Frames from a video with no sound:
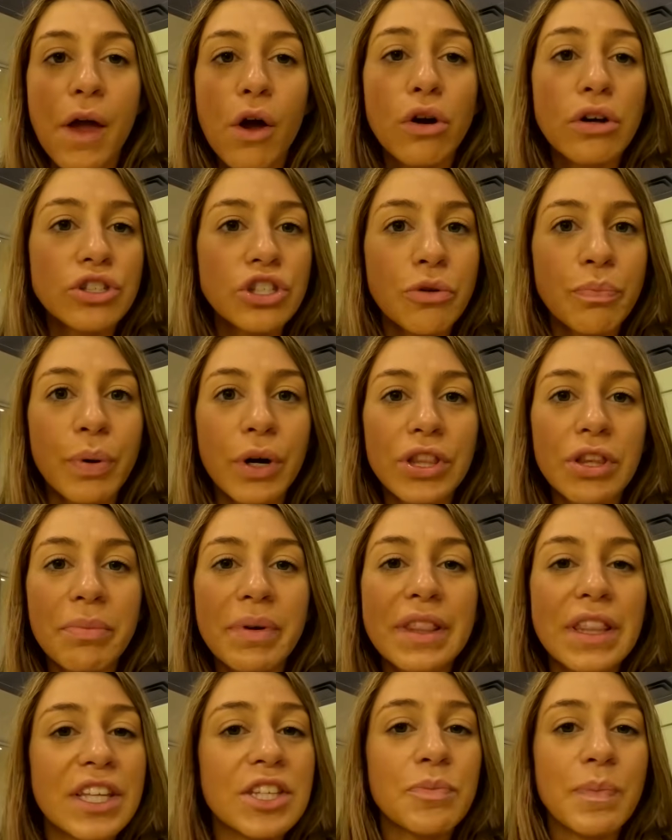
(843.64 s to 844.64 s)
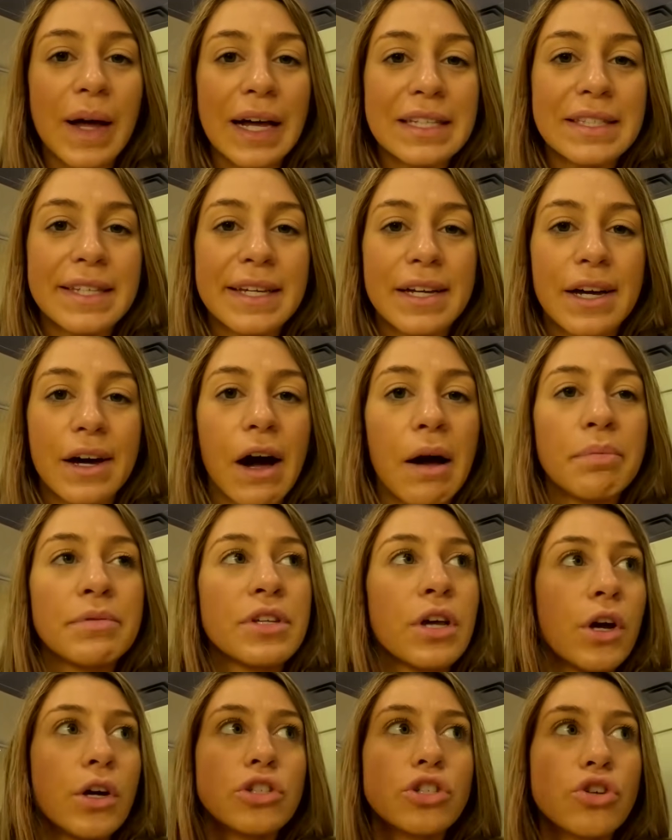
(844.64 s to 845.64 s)
they also put them in these plastic cups
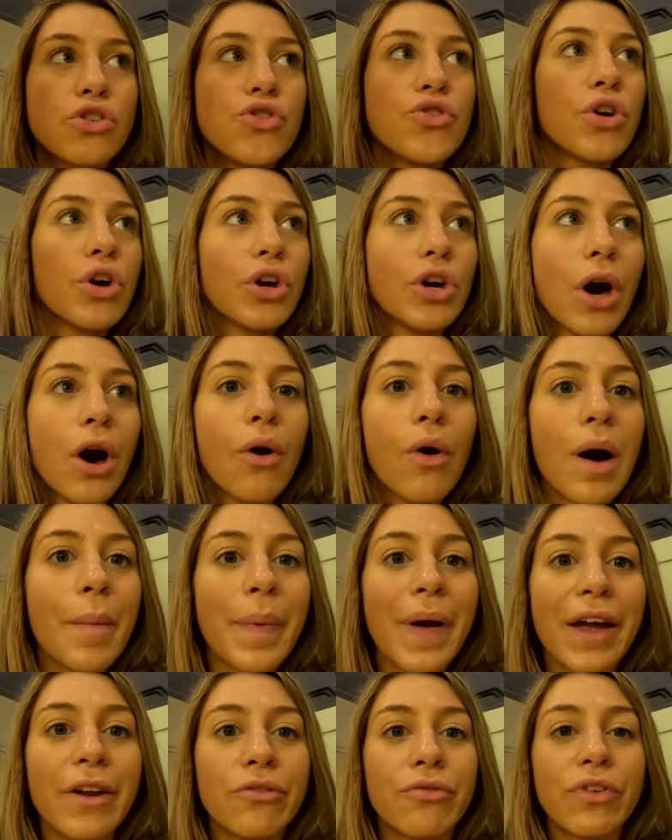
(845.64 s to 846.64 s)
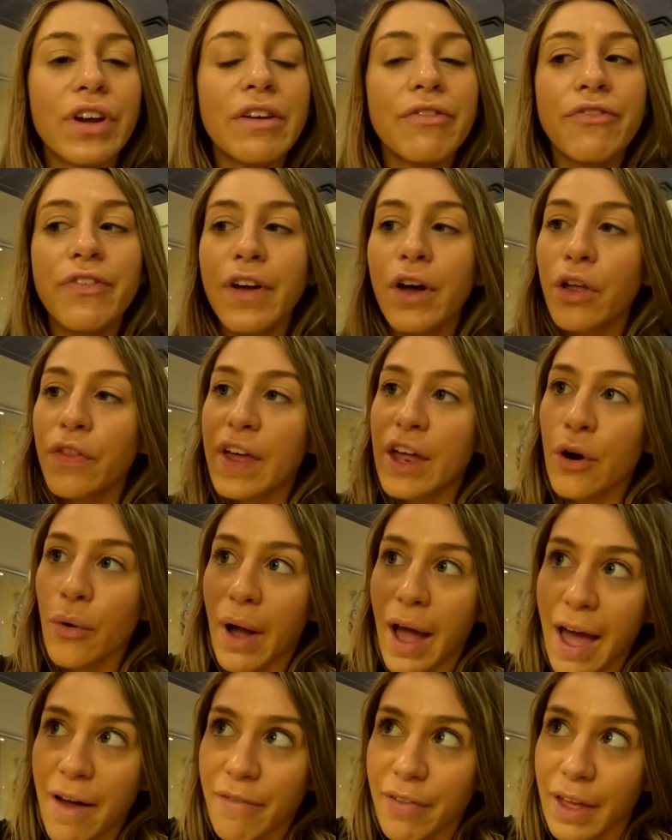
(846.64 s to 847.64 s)
so you can go up and refill. They
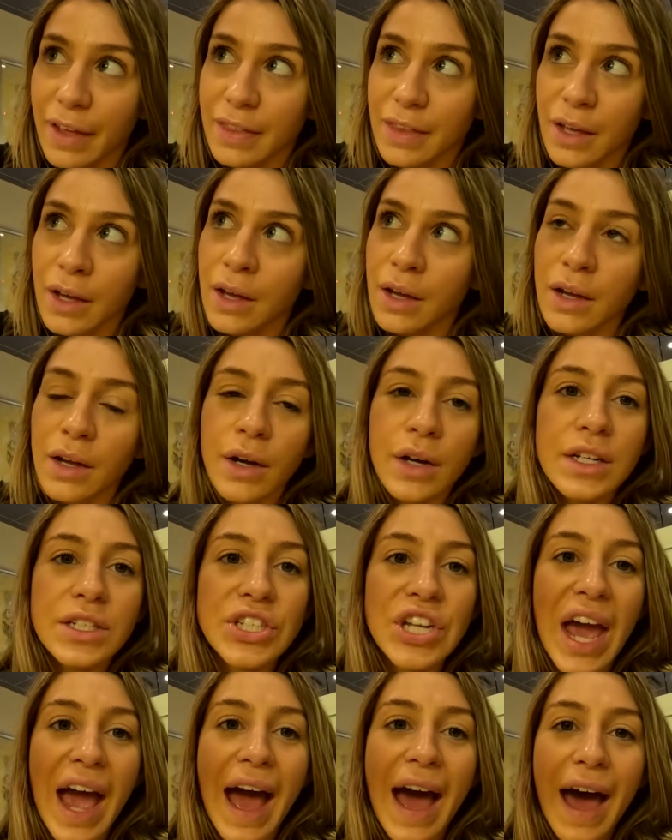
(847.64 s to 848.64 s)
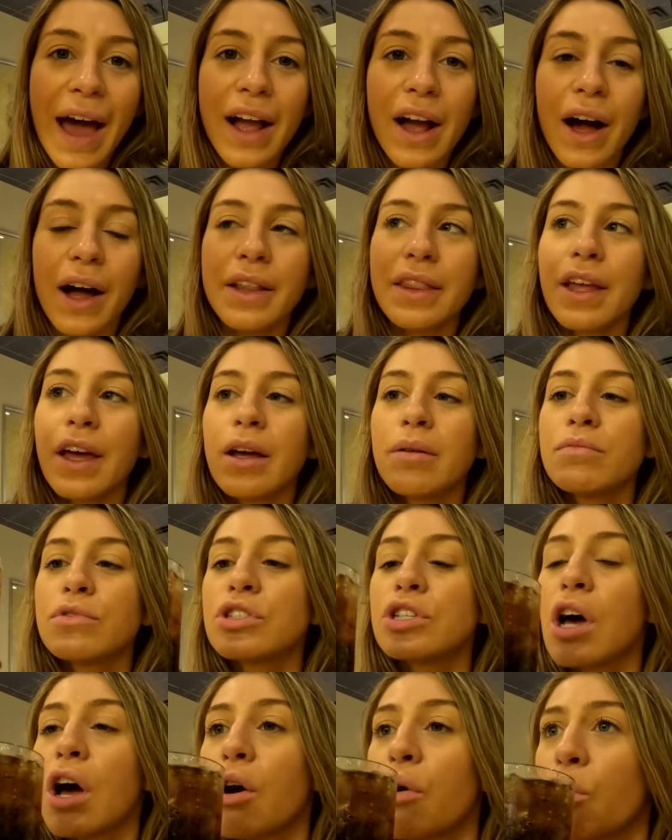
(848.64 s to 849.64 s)
don't have like the tag on them,
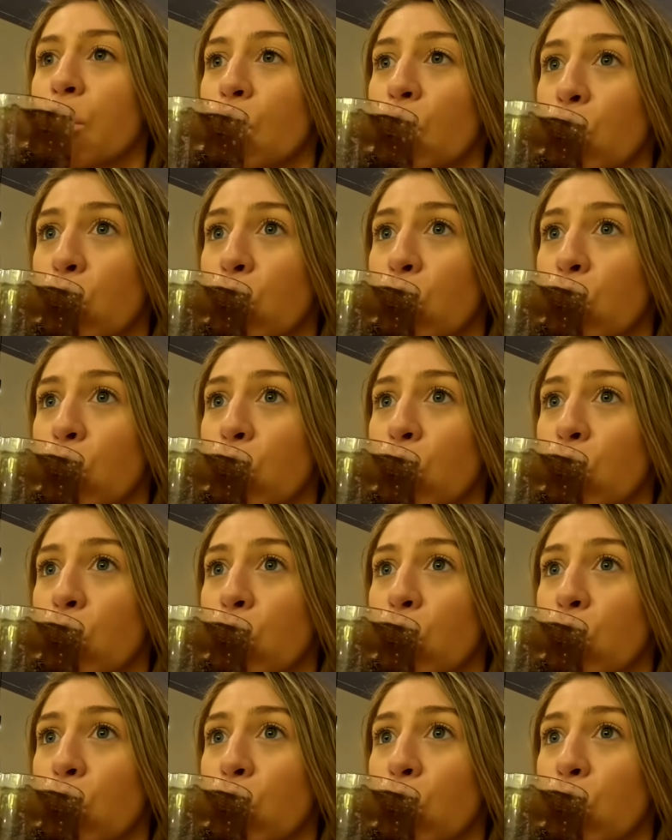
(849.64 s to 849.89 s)
so